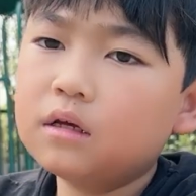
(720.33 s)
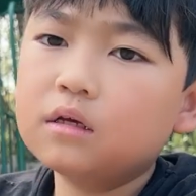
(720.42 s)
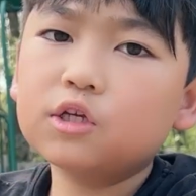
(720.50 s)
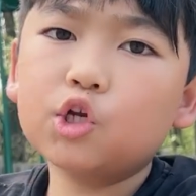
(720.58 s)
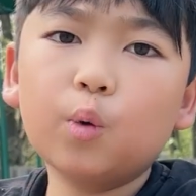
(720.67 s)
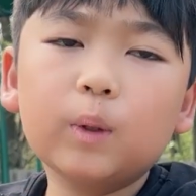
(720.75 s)

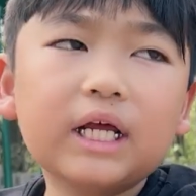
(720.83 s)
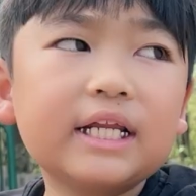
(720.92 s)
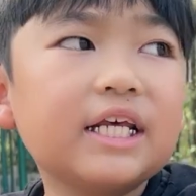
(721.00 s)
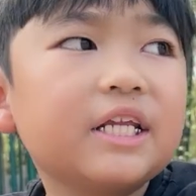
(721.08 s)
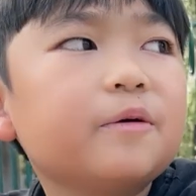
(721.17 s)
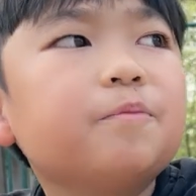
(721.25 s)
You know what I
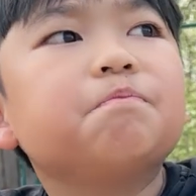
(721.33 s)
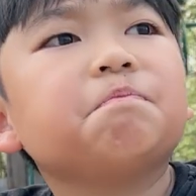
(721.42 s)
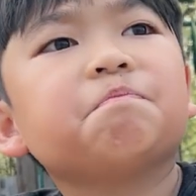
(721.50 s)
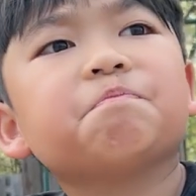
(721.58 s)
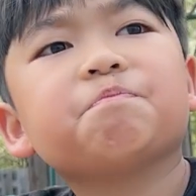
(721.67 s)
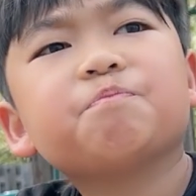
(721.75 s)
did?
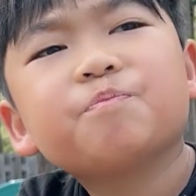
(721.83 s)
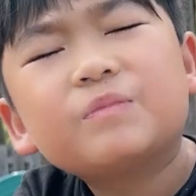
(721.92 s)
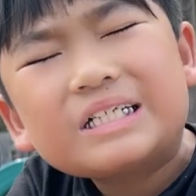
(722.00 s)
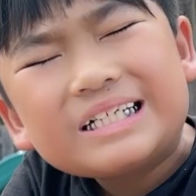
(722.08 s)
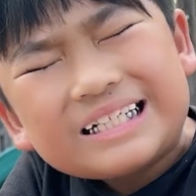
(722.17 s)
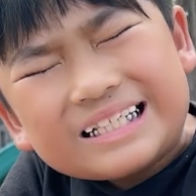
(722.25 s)

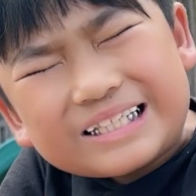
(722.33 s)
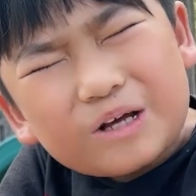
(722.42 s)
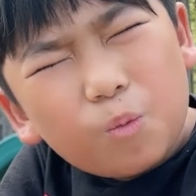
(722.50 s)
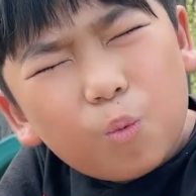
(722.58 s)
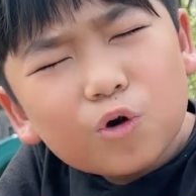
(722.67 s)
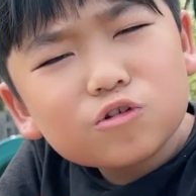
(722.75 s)
The
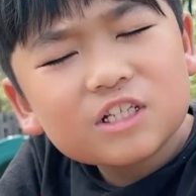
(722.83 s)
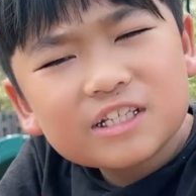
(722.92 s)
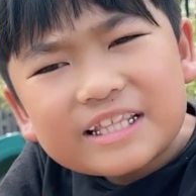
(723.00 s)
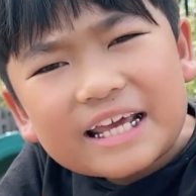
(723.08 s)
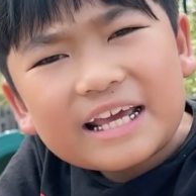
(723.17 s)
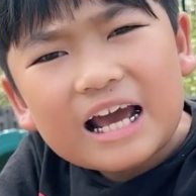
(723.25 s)

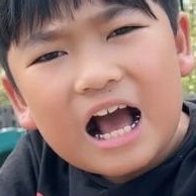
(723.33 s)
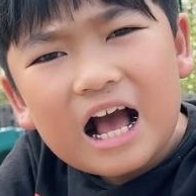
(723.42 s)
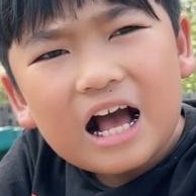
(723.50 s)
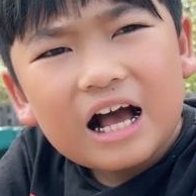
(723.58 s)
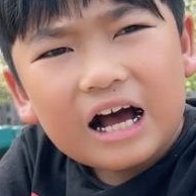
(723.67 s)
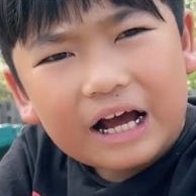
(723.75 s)
worst thing
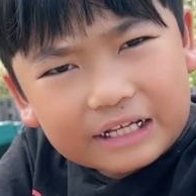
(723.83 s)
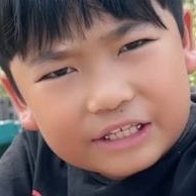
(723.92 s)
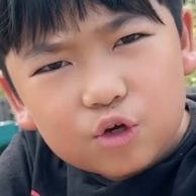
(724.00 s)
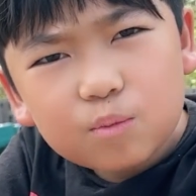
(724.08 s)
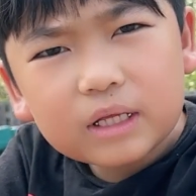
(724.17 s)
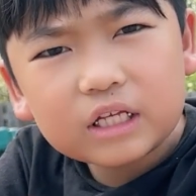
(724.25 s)
a
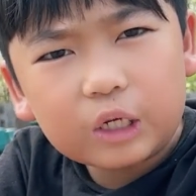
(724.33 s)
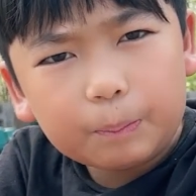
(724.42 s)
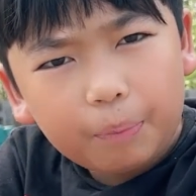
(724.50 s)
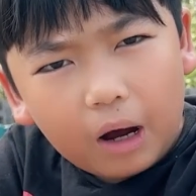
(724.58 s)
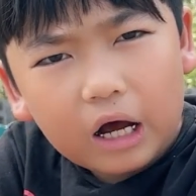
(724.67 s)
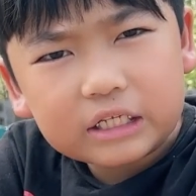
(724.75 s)
human could
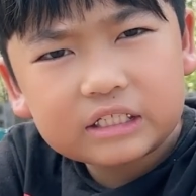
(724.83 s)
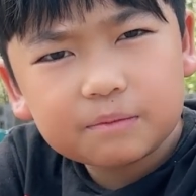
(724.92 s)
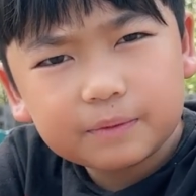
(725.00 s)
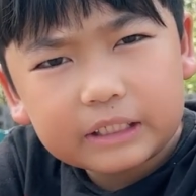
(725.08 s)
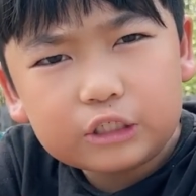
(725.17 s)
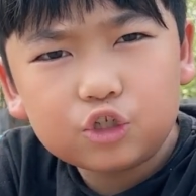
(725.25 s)

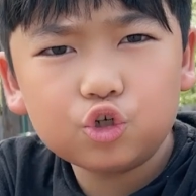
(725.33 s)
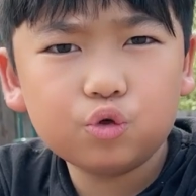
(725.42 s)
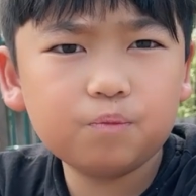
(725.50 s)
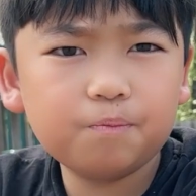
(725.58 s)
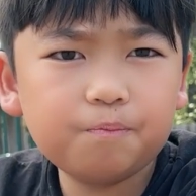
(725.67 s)
possibly do.